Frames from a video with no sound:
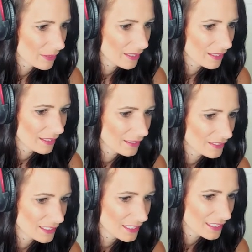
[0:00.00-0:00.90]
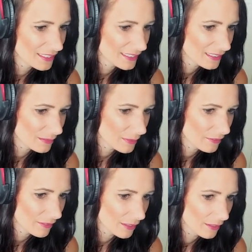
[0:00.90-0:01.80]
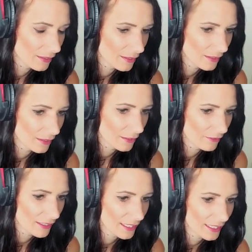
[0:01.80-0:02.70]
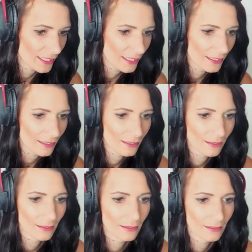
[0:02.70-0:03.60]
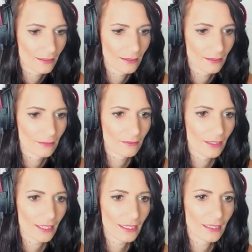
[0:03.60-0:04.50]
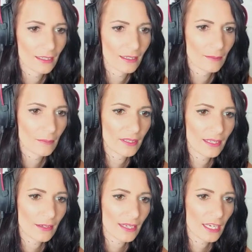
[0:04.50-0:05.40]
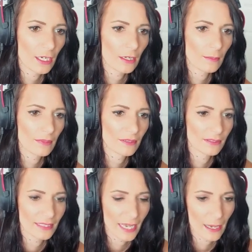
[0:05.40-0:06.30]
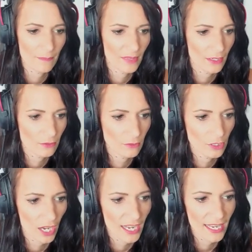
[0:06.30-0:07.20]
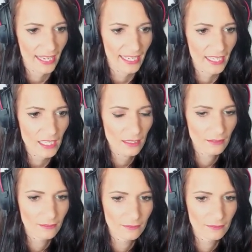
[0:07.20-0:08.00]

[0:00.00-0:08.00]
But if she thinks I'm over here, right? But now get up. Yeah, now, like, leg it.